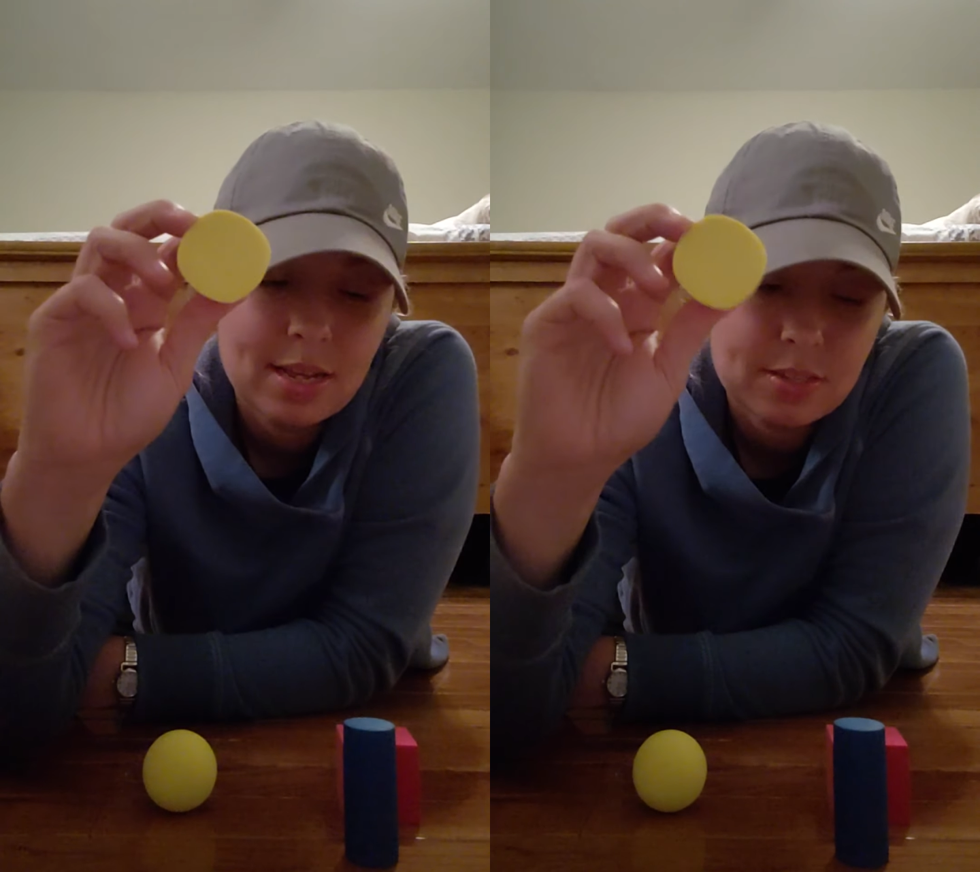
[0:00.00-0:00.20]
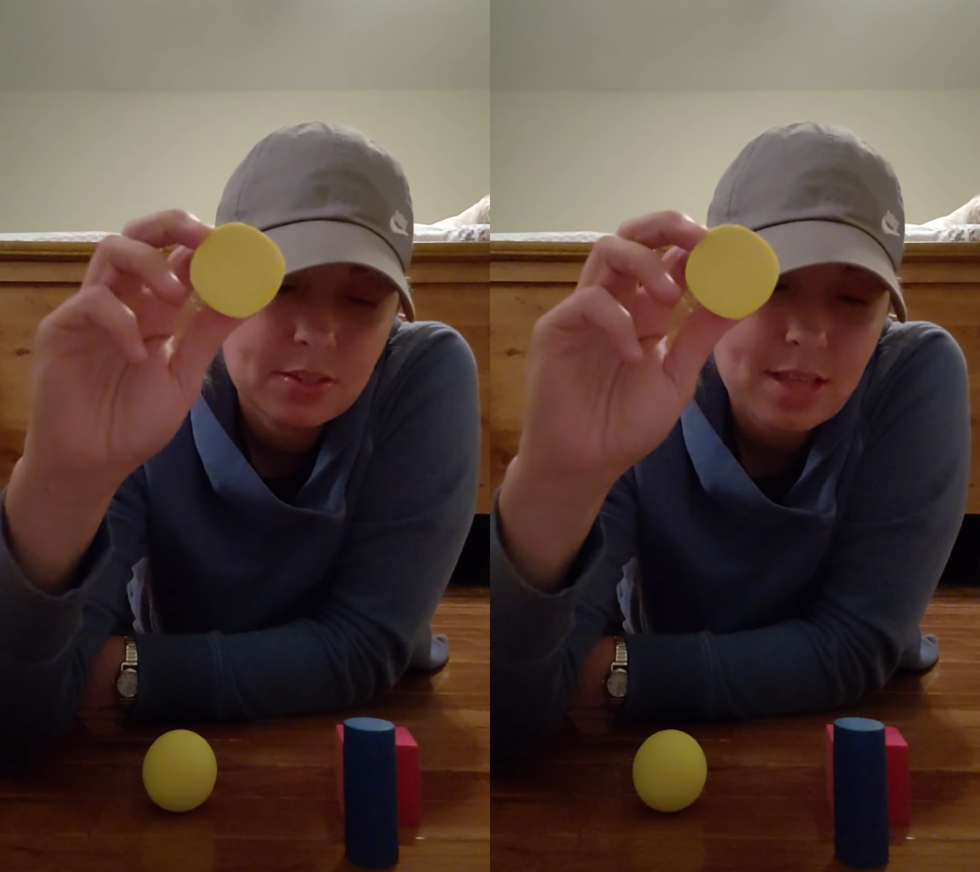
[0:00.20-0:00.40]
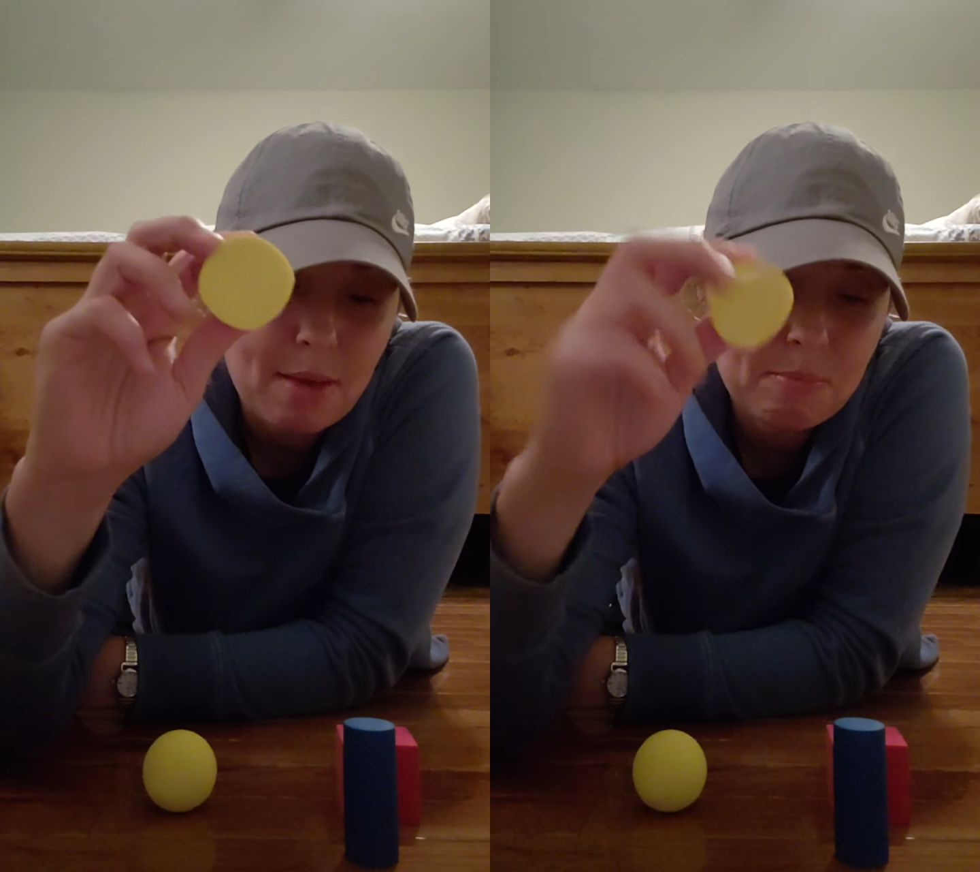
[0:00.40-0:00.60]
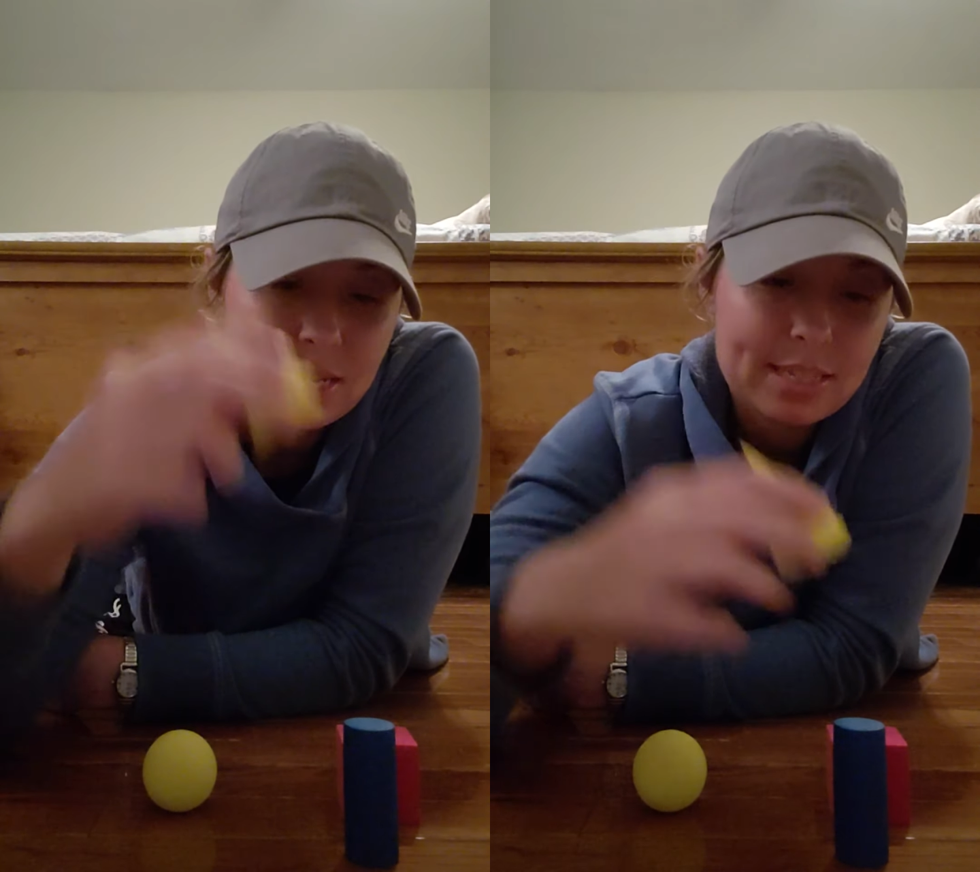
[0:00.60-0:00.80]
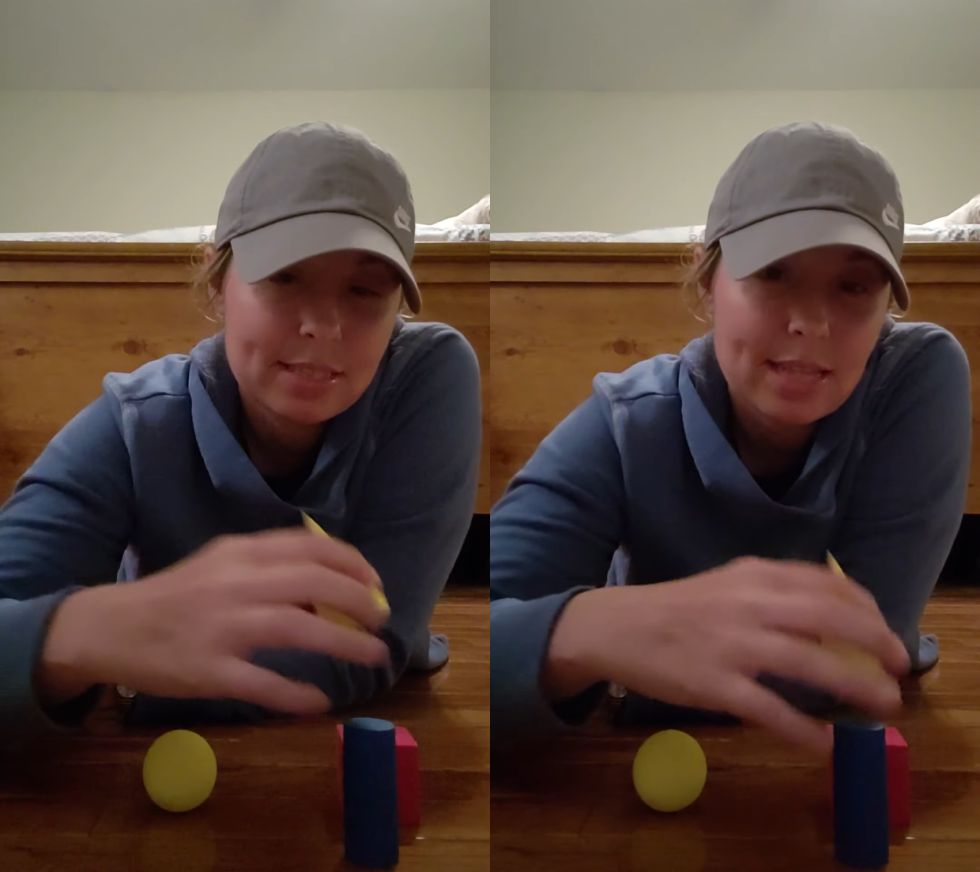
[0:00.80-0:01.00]
So that
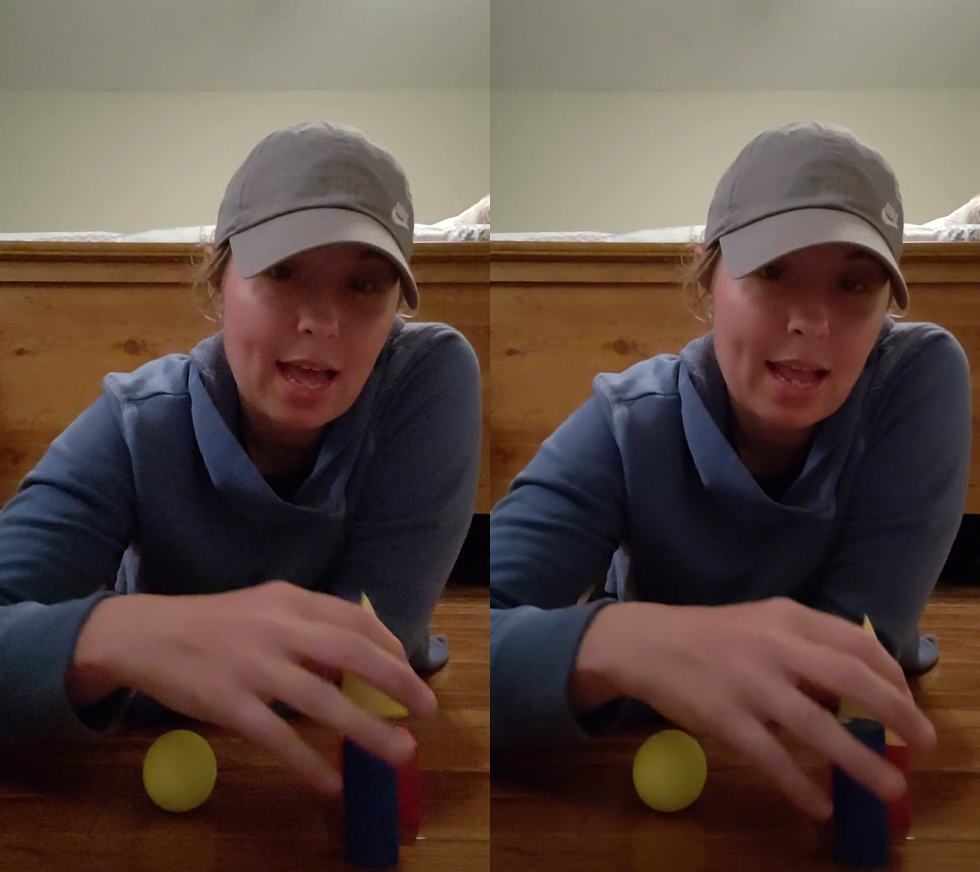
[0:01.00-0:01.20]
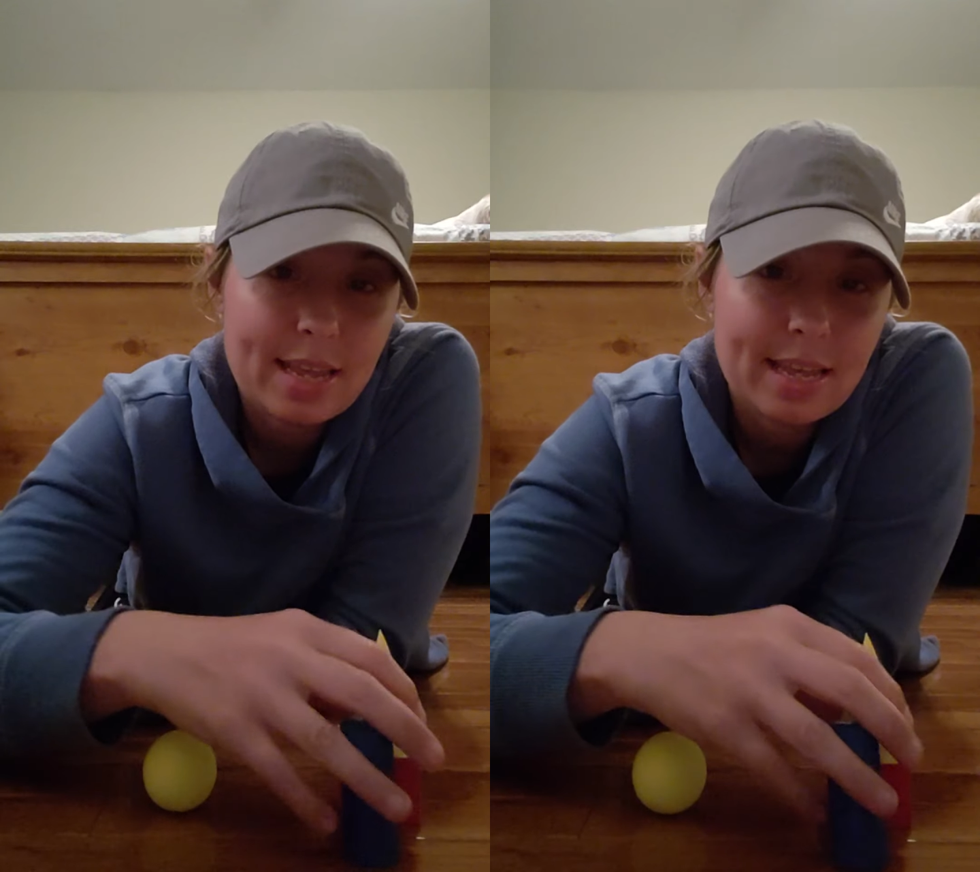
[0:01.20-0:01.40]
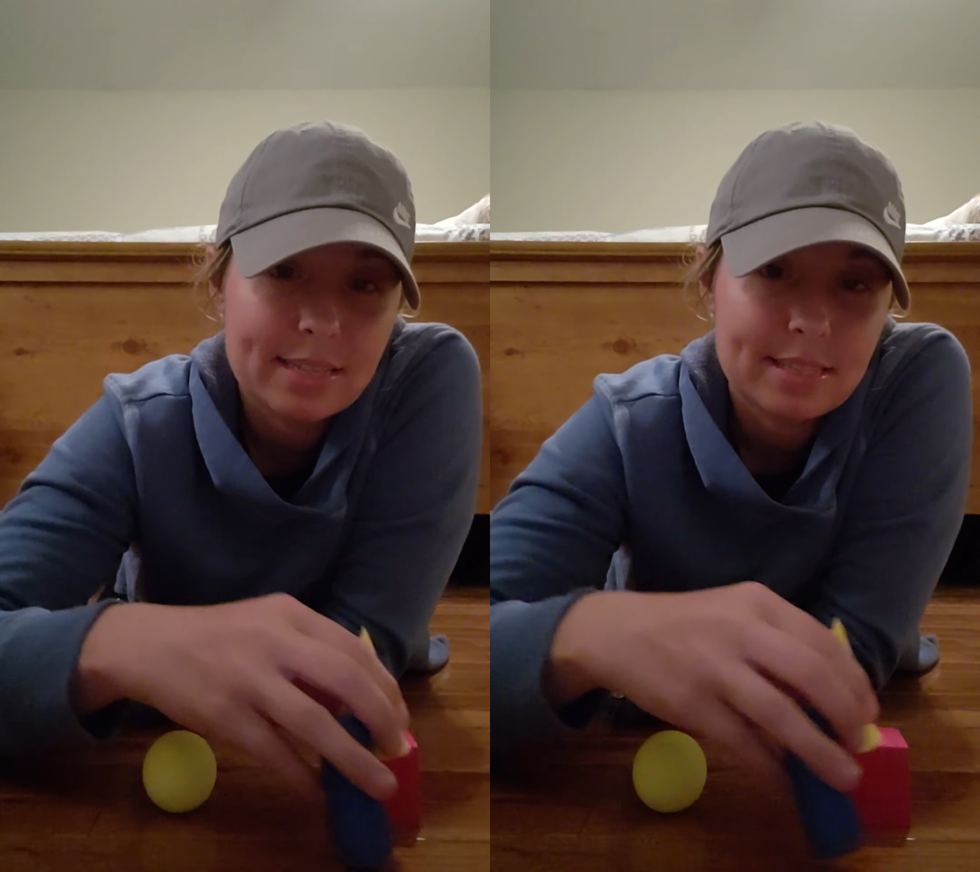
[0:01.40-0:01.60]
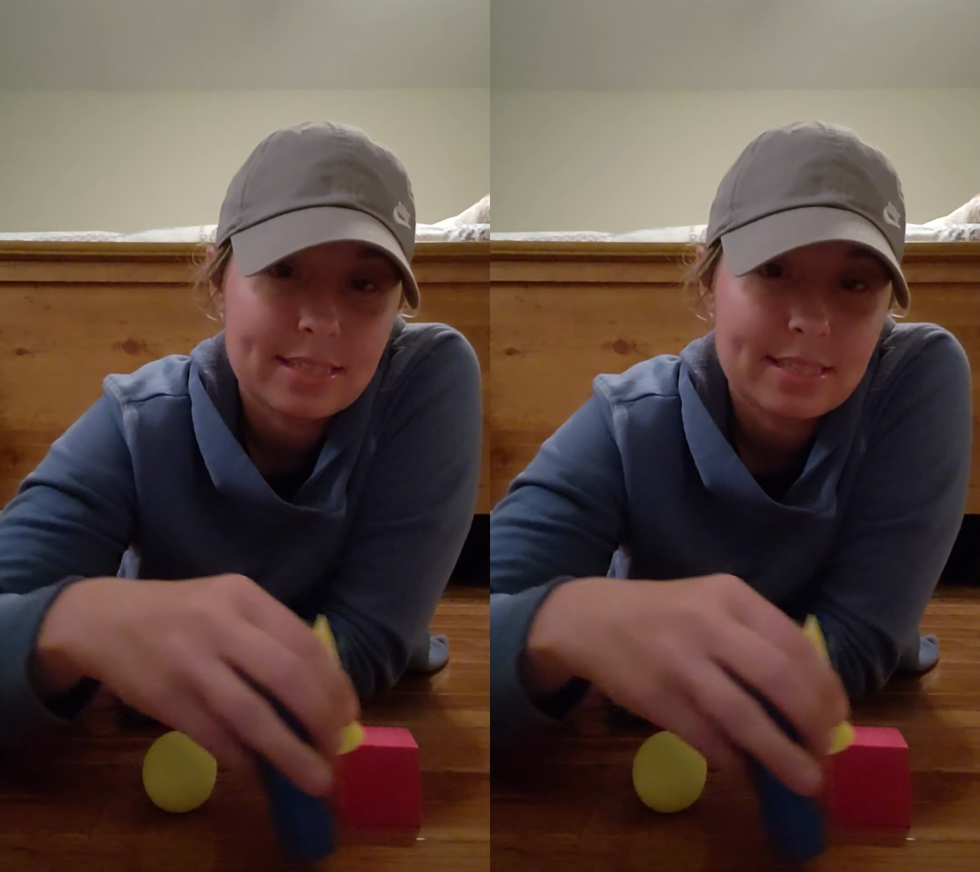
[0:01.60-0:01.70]
means I can